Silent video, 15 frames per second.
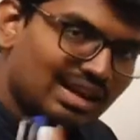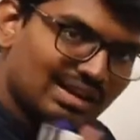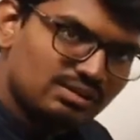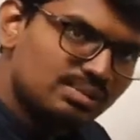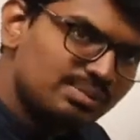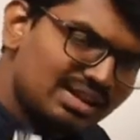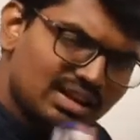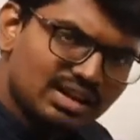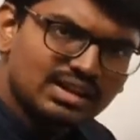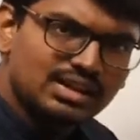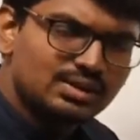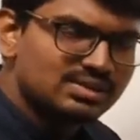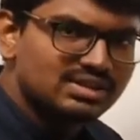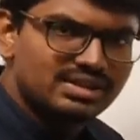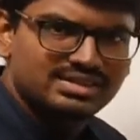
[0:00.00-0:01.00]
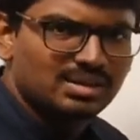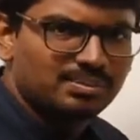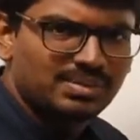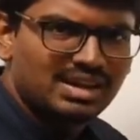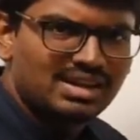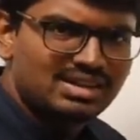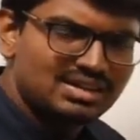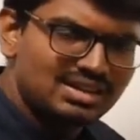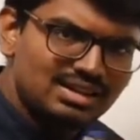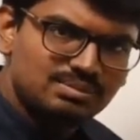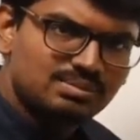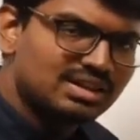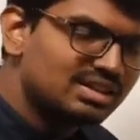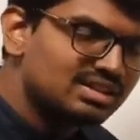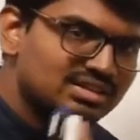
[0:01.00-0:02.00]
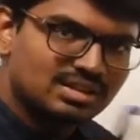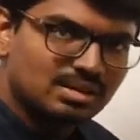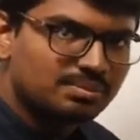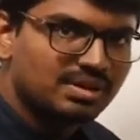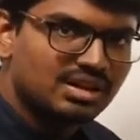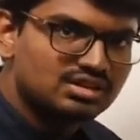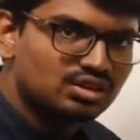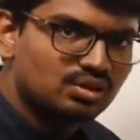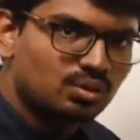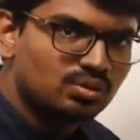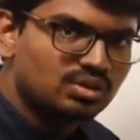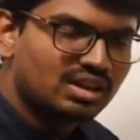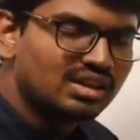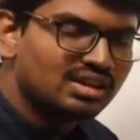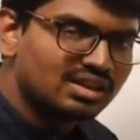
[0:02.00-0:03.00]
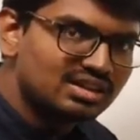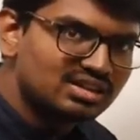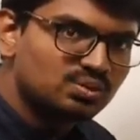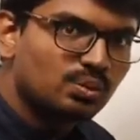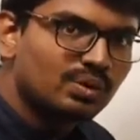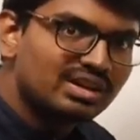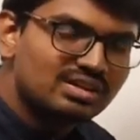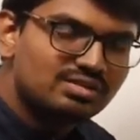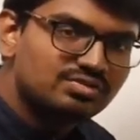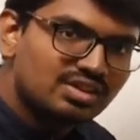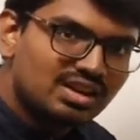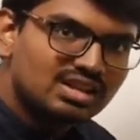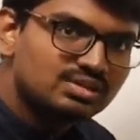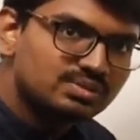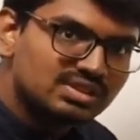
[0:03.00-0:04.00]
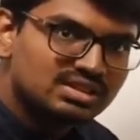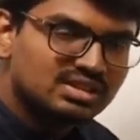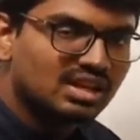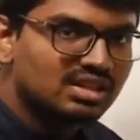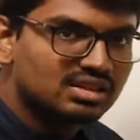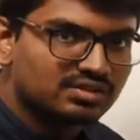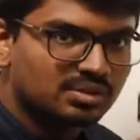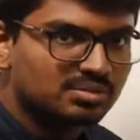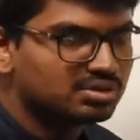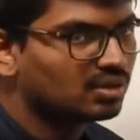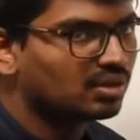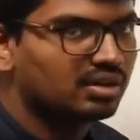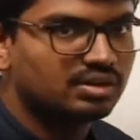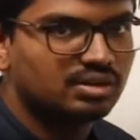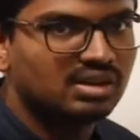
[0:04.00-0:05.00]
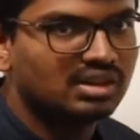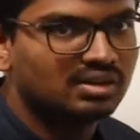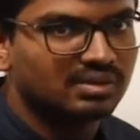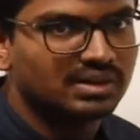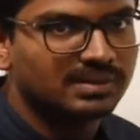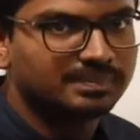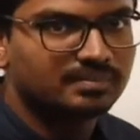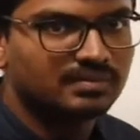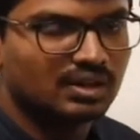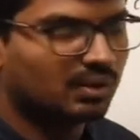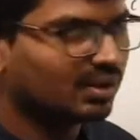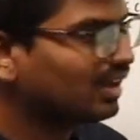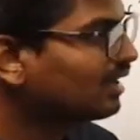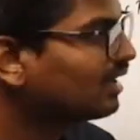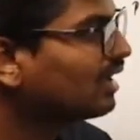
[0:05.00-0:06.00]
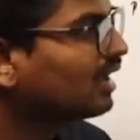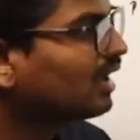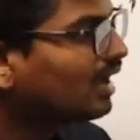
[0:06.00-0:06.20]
I will be continuously supplying heat, but its temperature won't increase, only phase will change from solid to liquid. Okay,